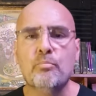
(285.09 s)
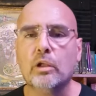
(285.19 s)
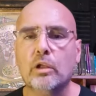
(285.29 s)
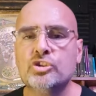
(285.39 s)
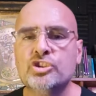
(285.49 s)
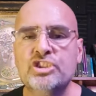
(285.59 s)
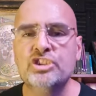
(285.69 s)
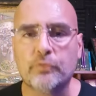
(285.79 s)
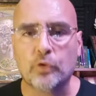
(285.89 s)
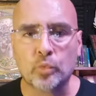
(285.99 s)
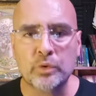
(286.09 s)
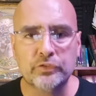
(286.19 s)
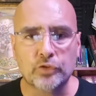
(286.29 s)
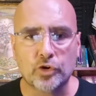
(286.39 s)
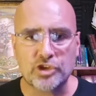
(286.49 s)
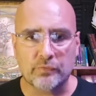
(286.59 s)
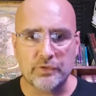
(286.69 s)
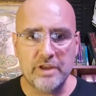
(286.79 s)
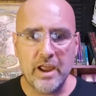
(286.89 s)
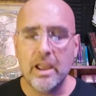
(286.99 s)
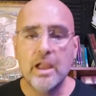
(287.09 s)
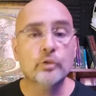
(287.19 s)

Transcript: but it was different research every day,